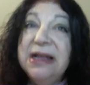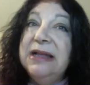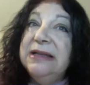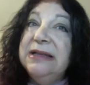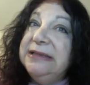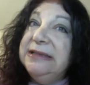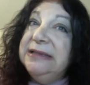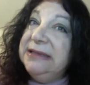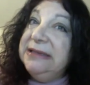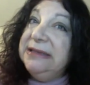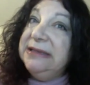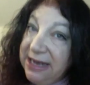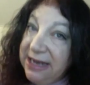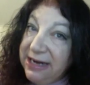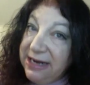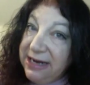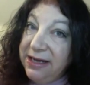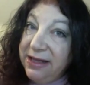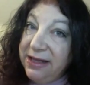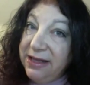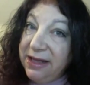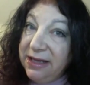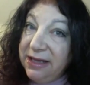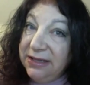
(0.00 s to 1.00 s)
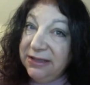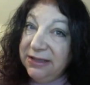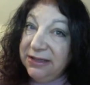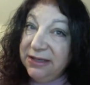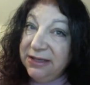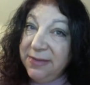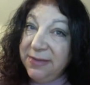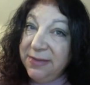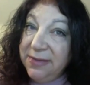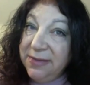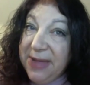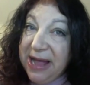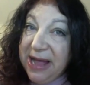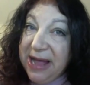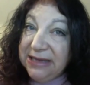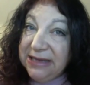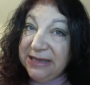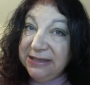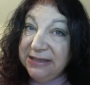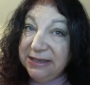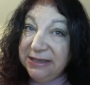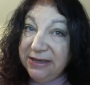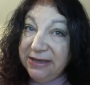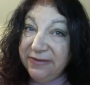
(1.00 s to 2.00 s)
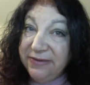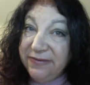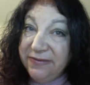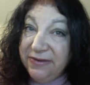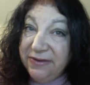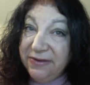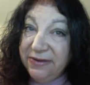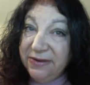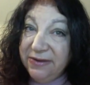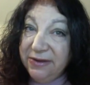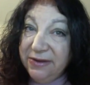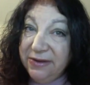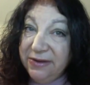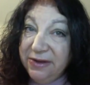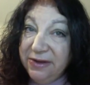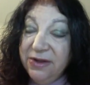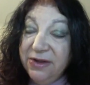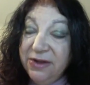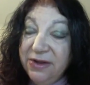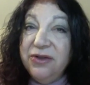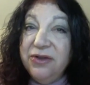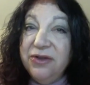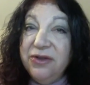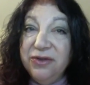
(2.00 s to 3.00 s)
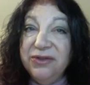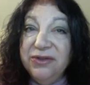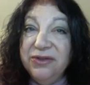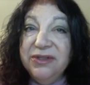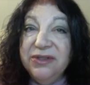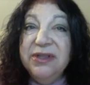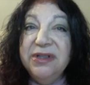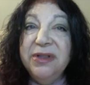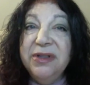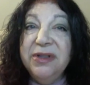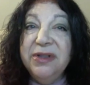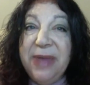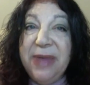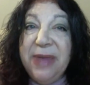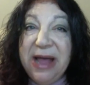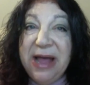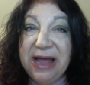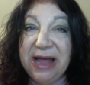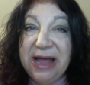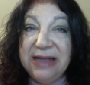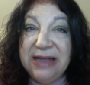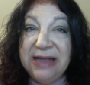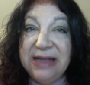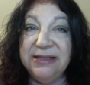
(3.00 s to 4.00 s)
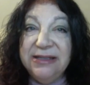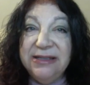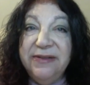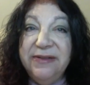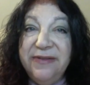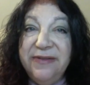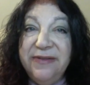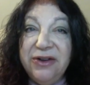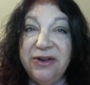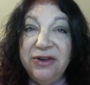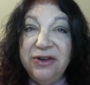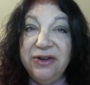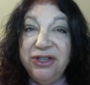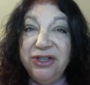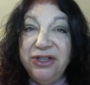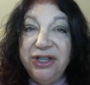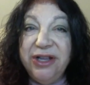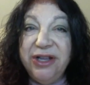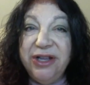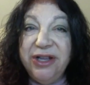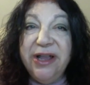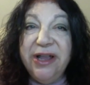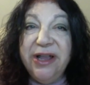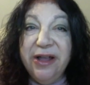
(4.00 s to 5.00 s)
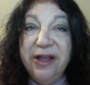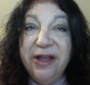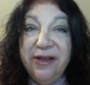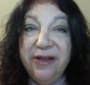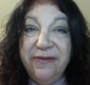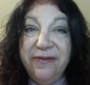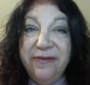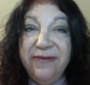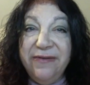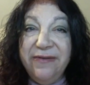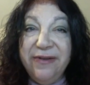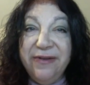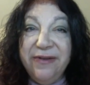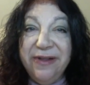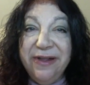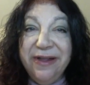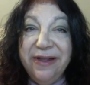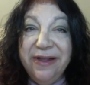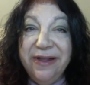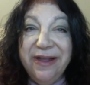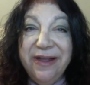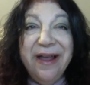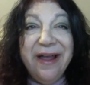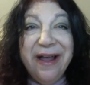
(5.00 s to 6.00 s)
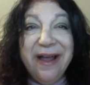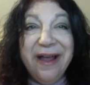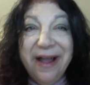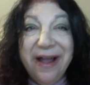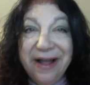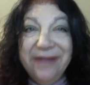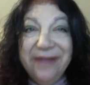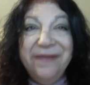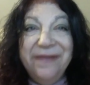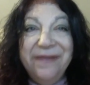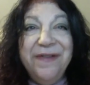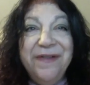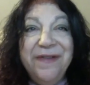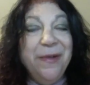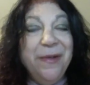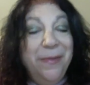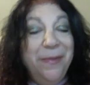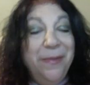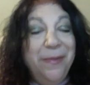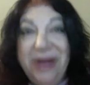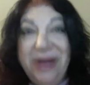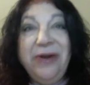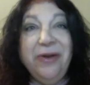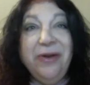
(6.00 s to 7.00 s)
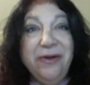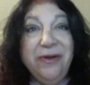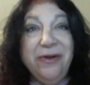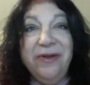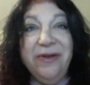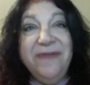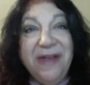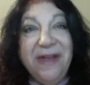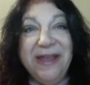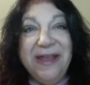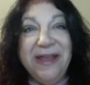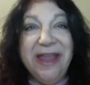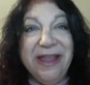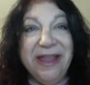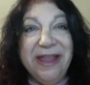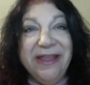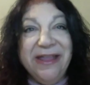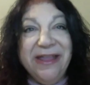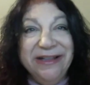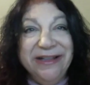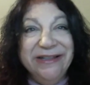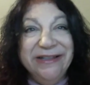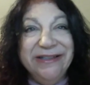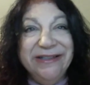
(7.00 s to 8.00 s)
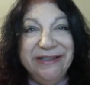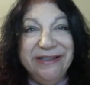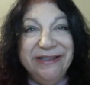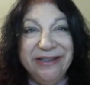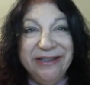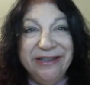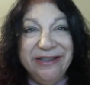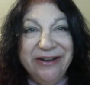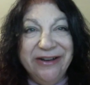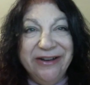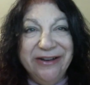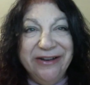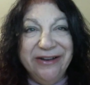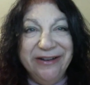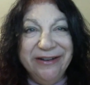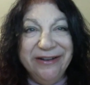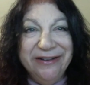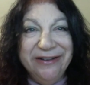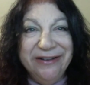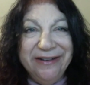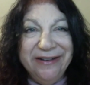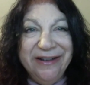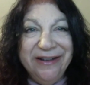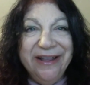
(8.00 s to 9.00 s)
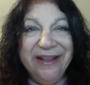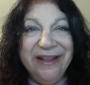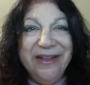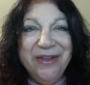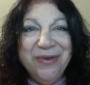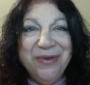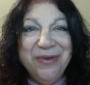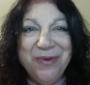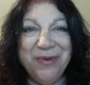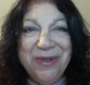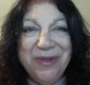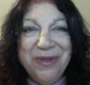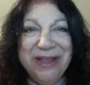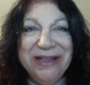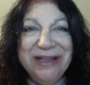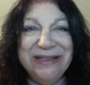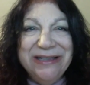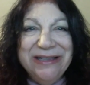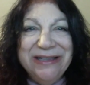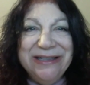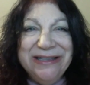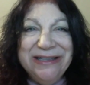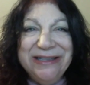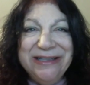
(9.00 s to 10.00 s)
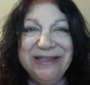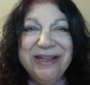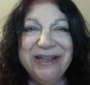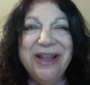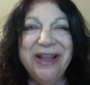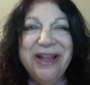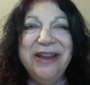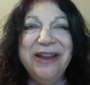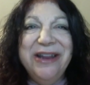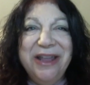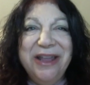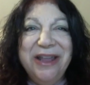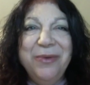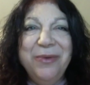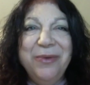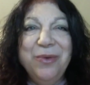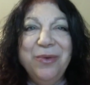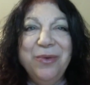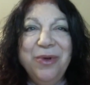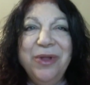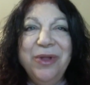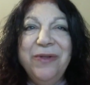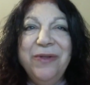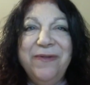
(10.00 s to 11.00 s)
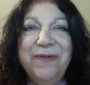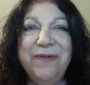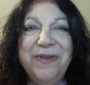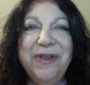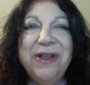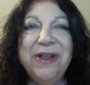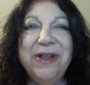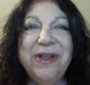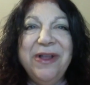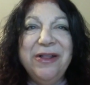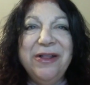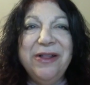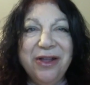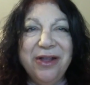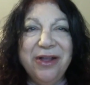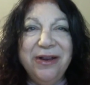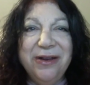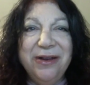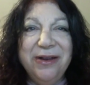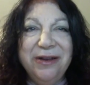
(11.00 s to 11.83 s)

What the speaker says: Stating things in the positive, using the positive energy of, I'll feel better if I get this done. When this is done, it will feel good,